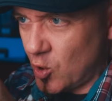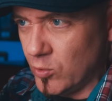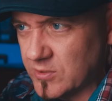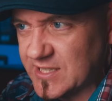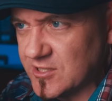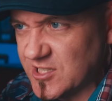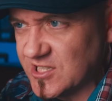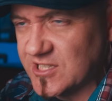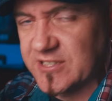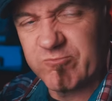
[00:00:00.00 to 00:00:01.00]
holding
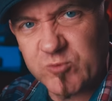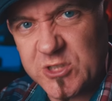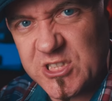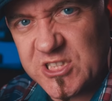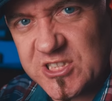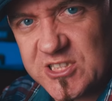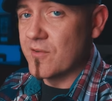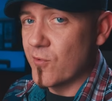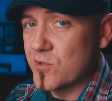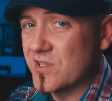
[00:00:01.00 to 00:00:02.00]
on. Uh.
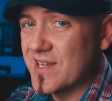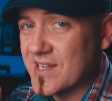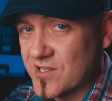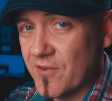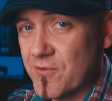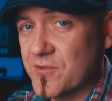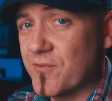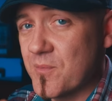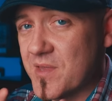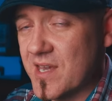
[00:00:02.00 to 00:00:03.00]
Unfortunately, it suffers
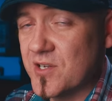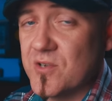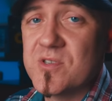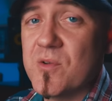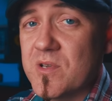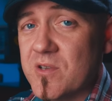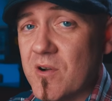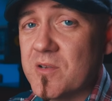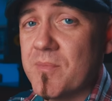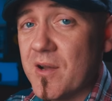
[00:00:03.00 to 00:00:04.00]
from the issues that we
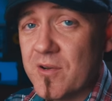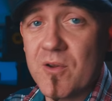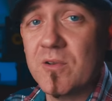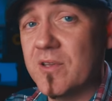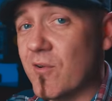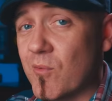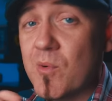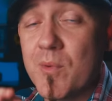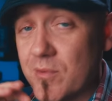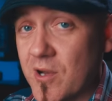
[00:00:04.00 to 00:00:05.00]
talked about earlier
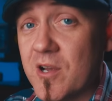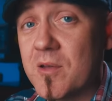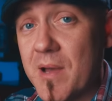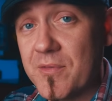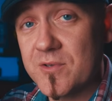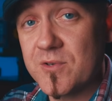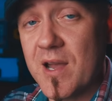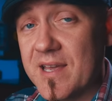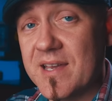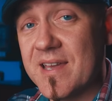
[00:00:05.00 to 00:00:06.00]
when we were talking about the
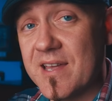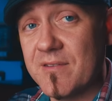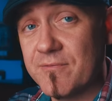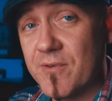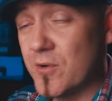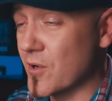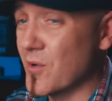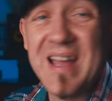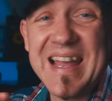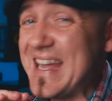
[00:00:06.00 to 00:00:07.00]
tracking in photo.
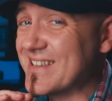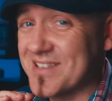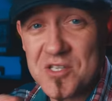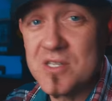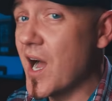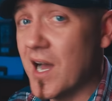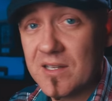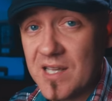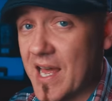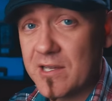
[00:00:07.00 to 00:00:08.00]
It does not
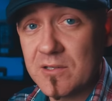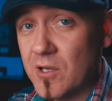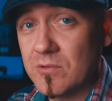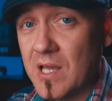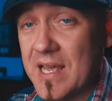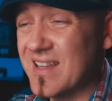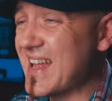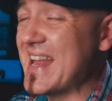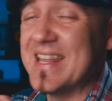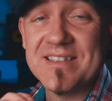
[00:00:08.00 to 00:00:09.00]
like low light,
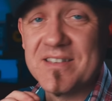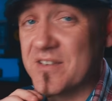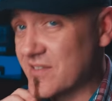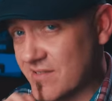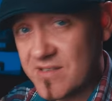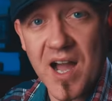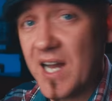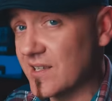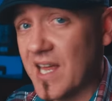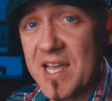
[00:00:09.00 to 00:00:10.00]
and it does
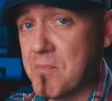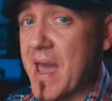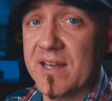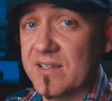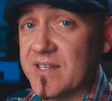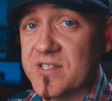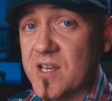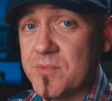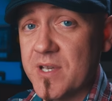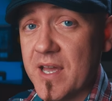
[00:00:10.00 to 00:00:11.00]
not like backlit
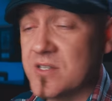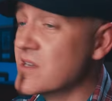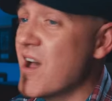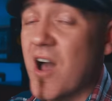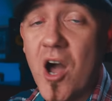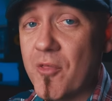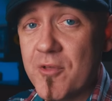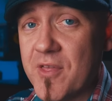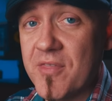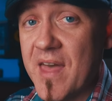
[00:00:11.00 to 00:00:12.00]
subjects. Other
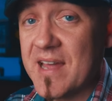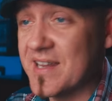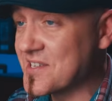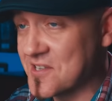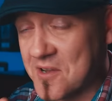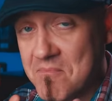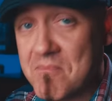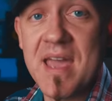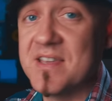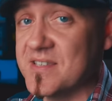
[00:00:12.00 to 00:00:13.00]
than that, it's an
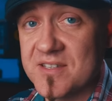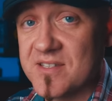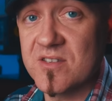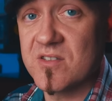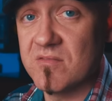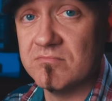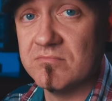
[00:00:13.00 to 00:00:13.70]
amazing system.